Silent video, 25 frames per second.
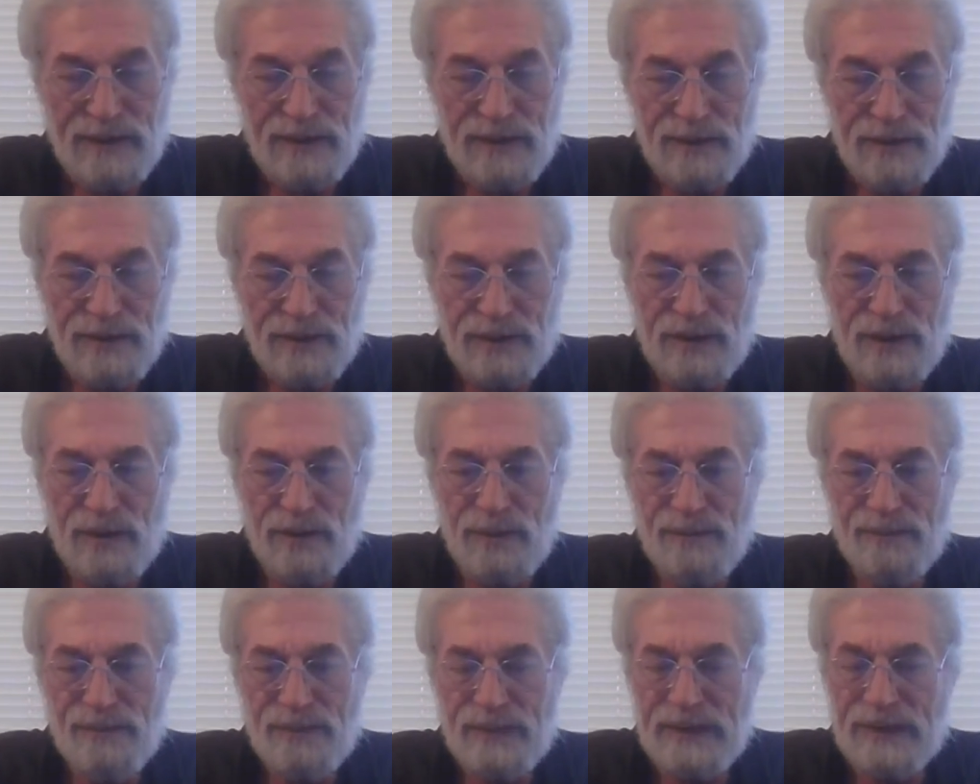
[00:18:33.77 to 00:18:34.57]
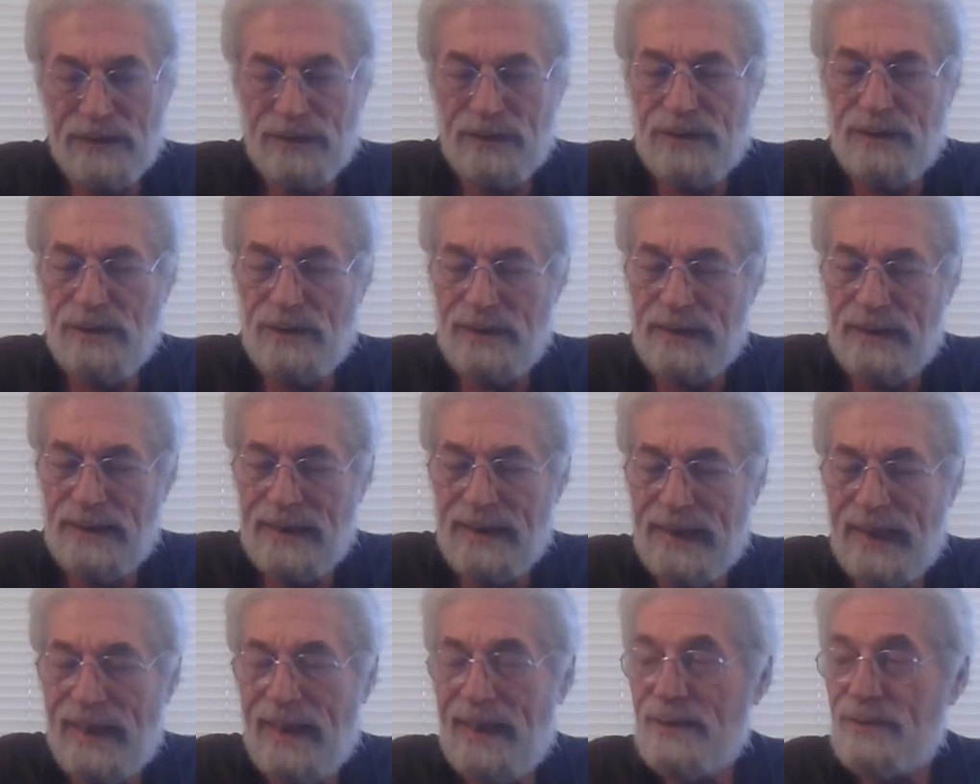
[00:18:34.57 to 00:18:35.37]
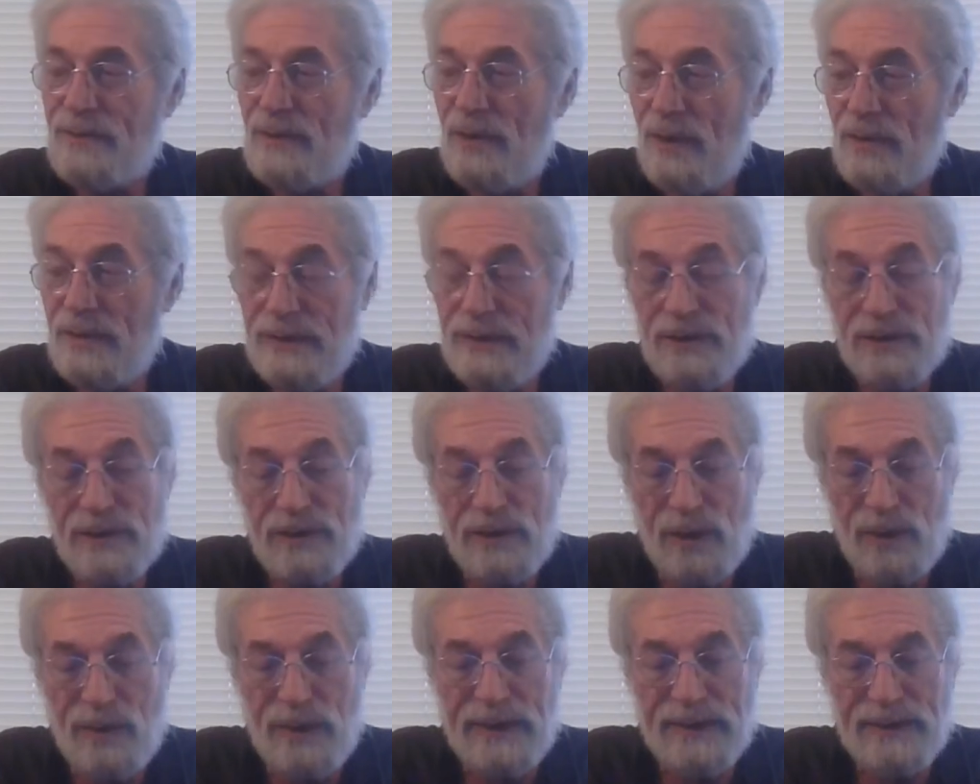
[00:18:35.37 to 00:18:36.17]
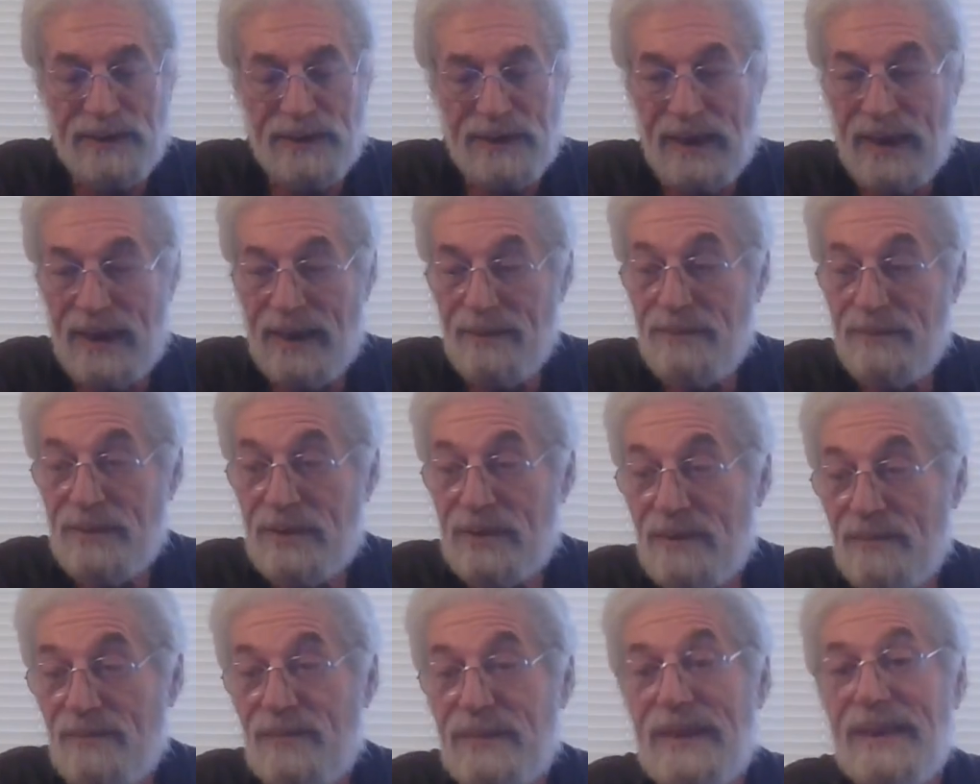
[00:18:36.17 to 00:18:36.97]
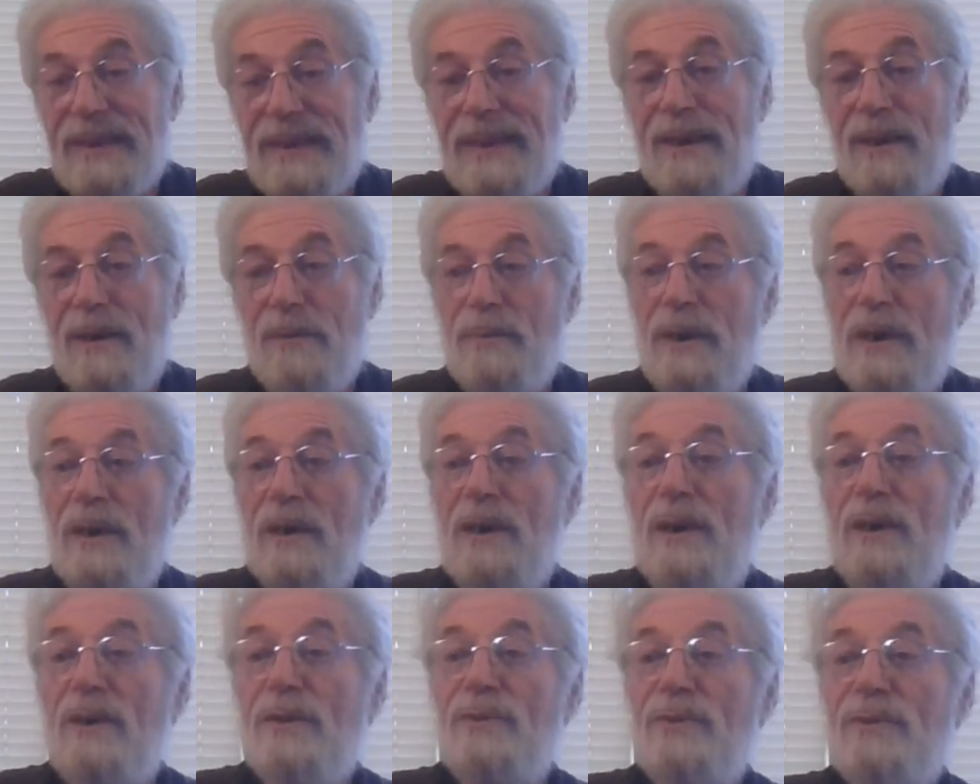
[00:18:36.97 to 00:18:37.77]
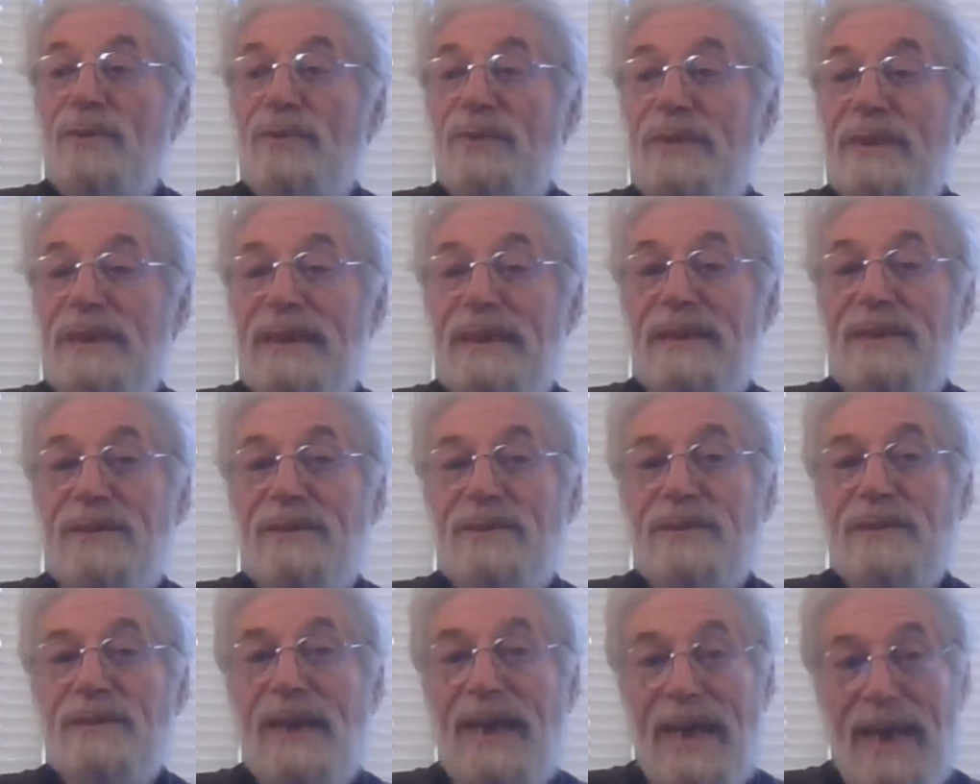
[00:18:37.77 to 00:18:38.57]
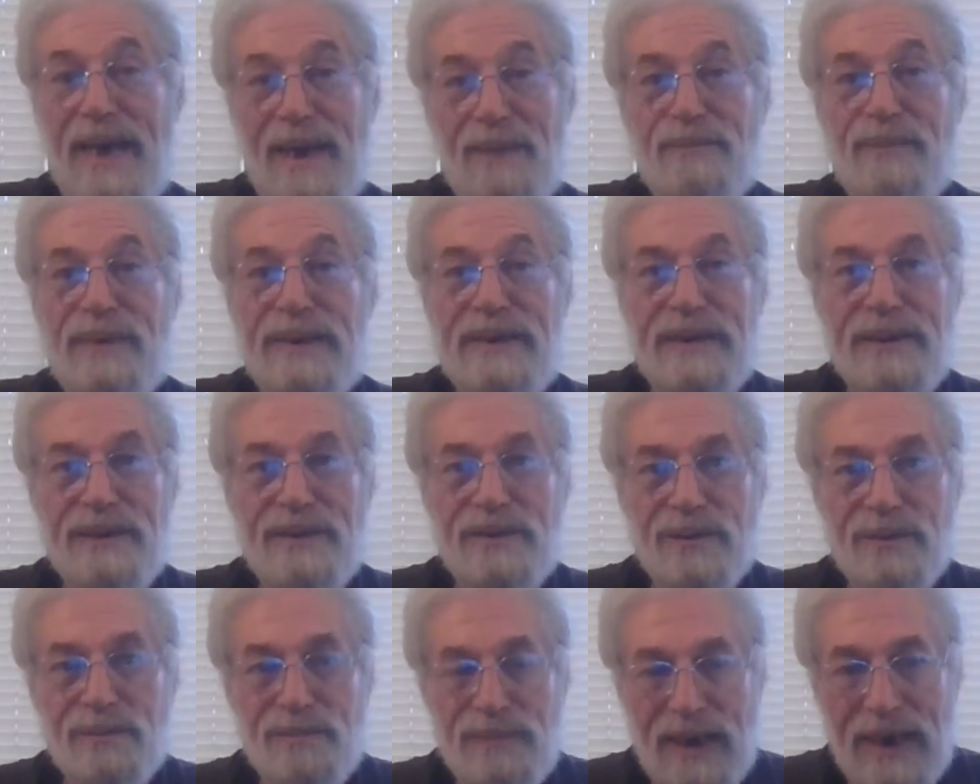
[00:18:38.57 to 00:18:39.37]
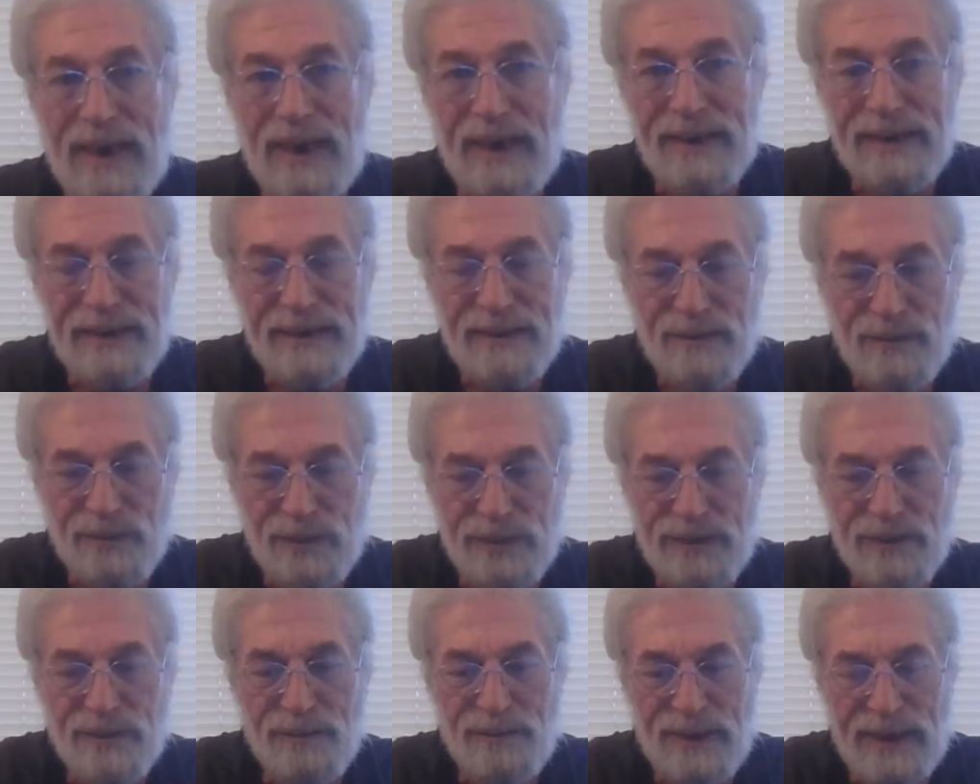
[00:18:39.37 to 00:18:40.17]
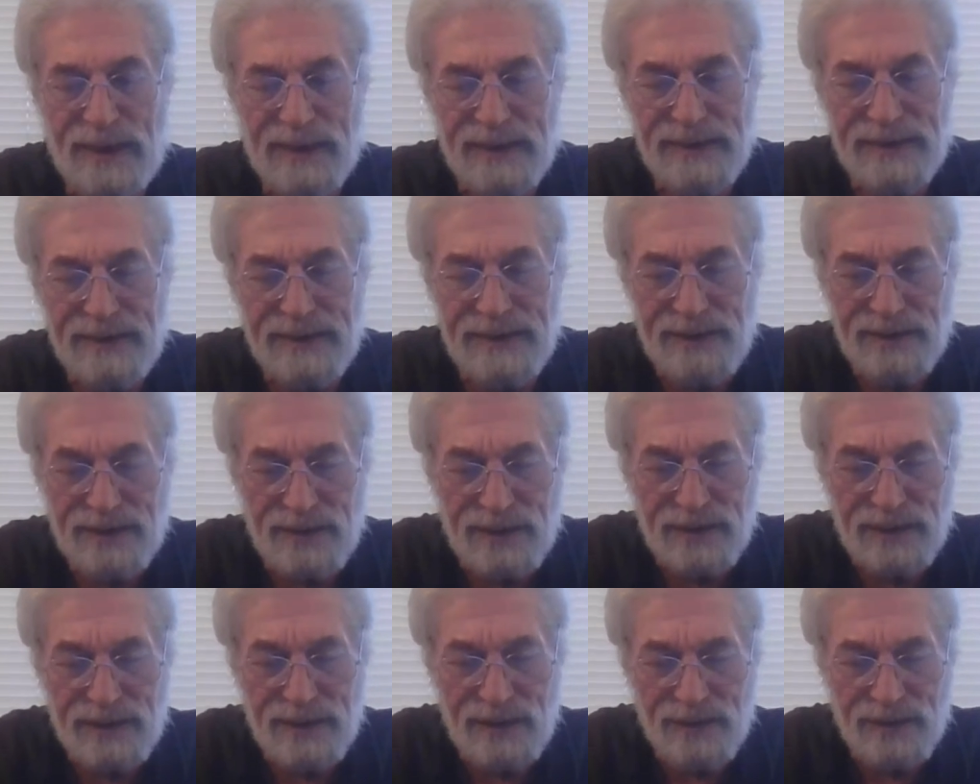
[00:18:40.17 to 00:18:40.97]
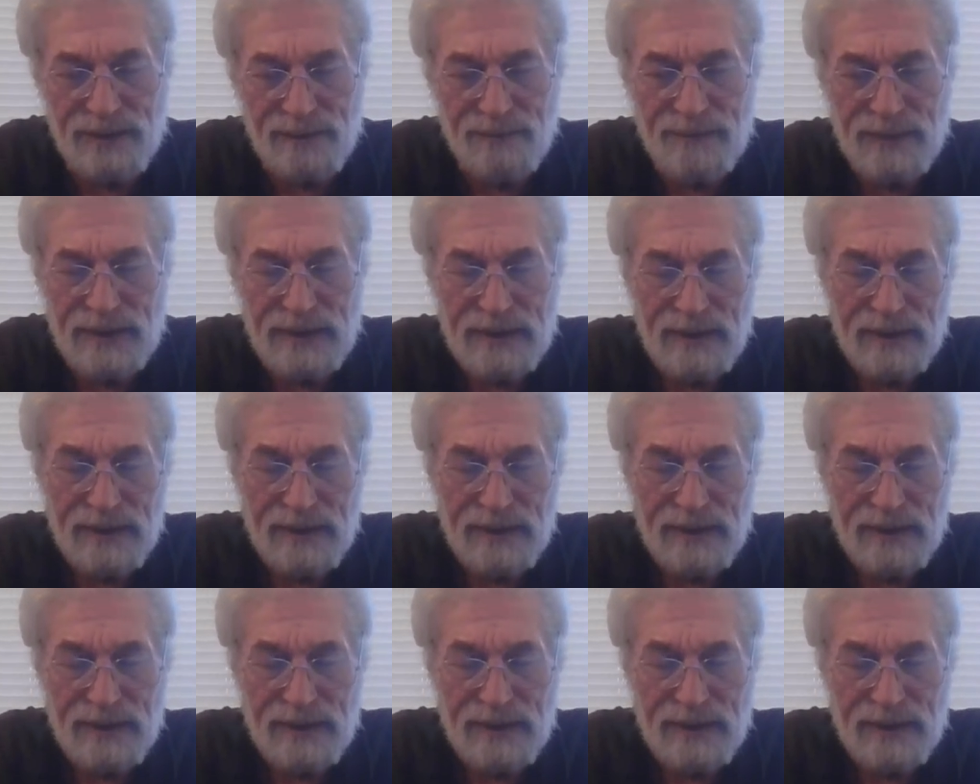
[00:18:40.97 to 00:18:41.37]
So it's good that it has all these coenzymes to help other things happen in your body when your body needs to do them.